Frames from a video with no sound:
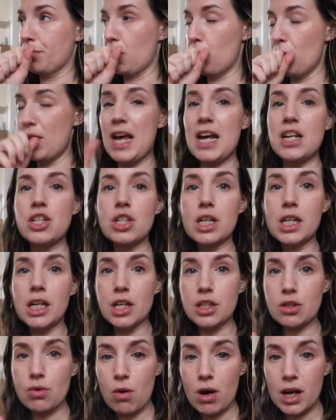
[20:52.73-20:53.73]
well, actually
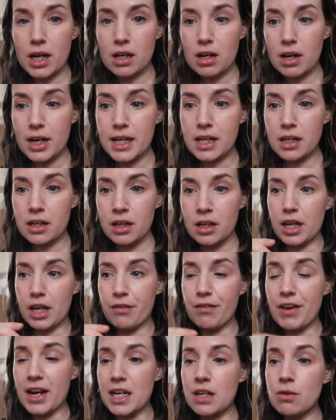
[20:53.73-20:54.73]
I'd quite like,
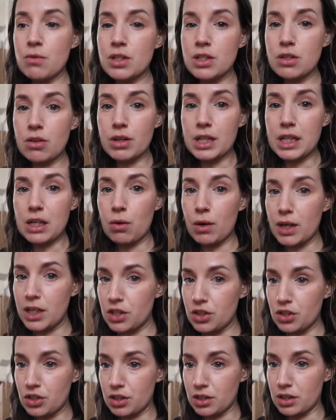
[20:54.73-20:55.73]
if anyone's got any
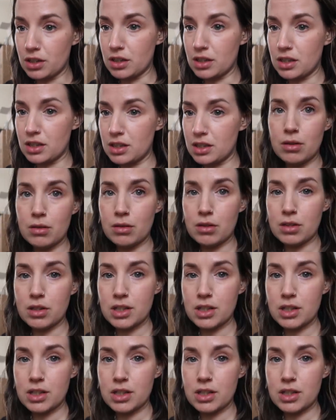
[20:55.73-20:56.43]
questions